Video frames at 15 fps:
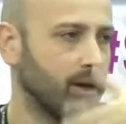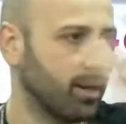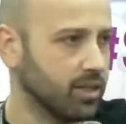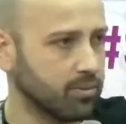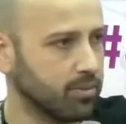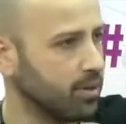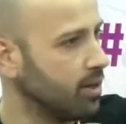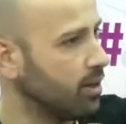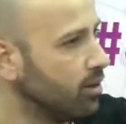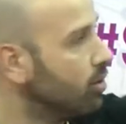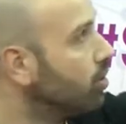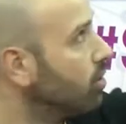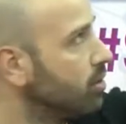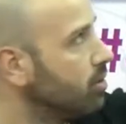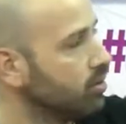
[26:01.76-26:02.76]
Maresma
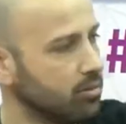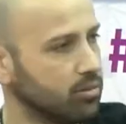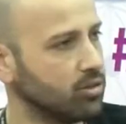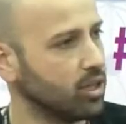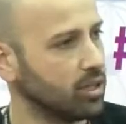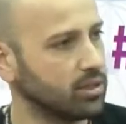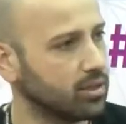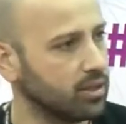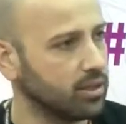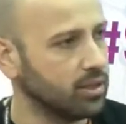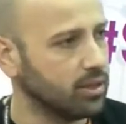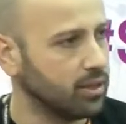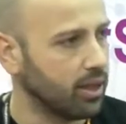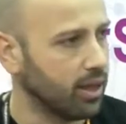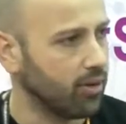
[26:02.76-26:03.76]
or just
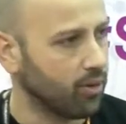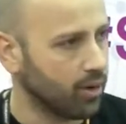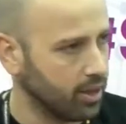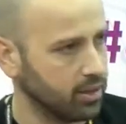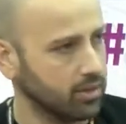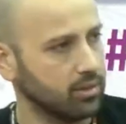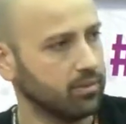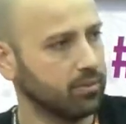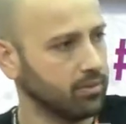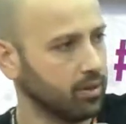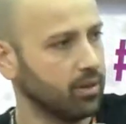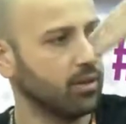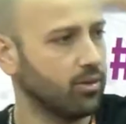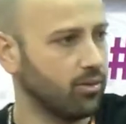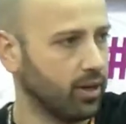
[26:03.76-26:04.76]
in areas
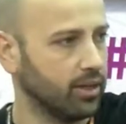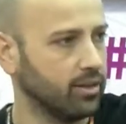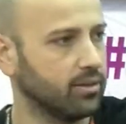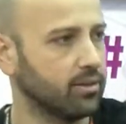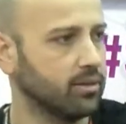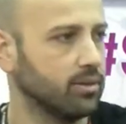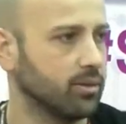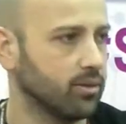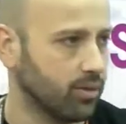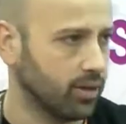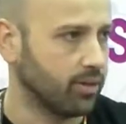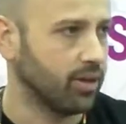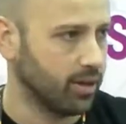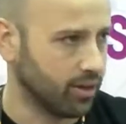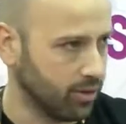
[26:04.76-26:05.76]
right
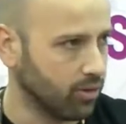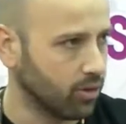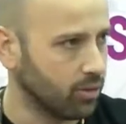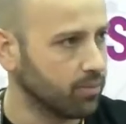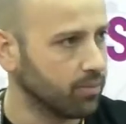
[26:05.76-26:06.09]
there, you know.